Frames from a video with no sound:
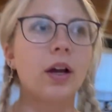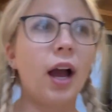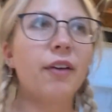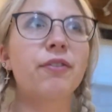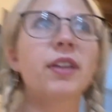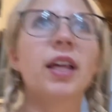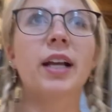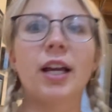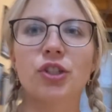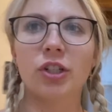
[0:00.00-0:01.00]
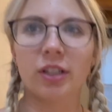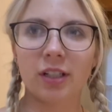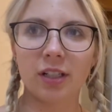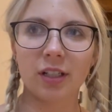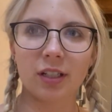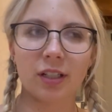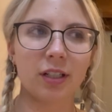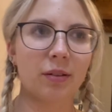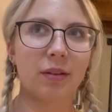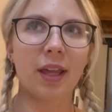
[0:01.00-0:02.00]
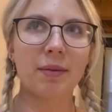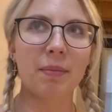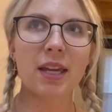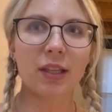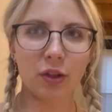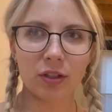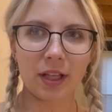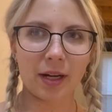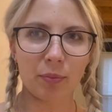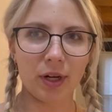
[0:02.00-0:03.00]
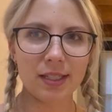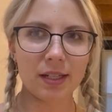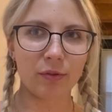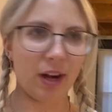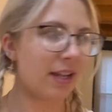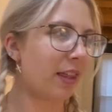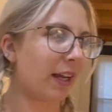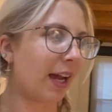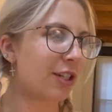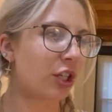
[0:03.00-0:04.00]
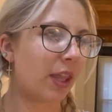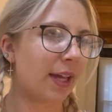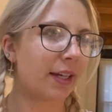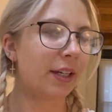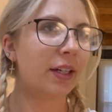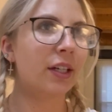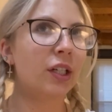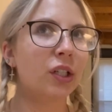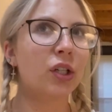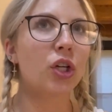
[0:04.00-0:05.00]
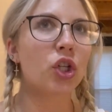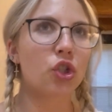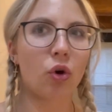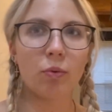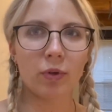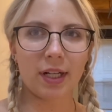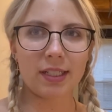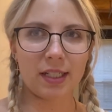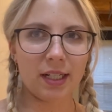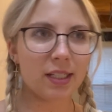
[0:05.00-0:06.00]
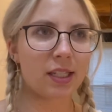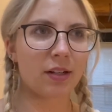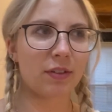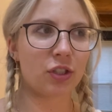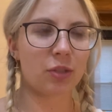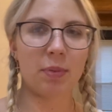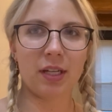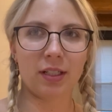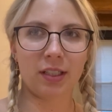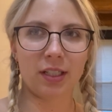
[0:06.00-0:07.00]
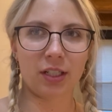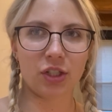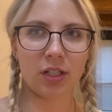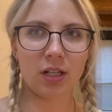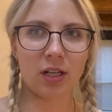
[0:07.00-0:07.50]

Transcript: I feel like I should like make it look like a present, right? Like I should like show him what I did instead of it just being a clean kitchen.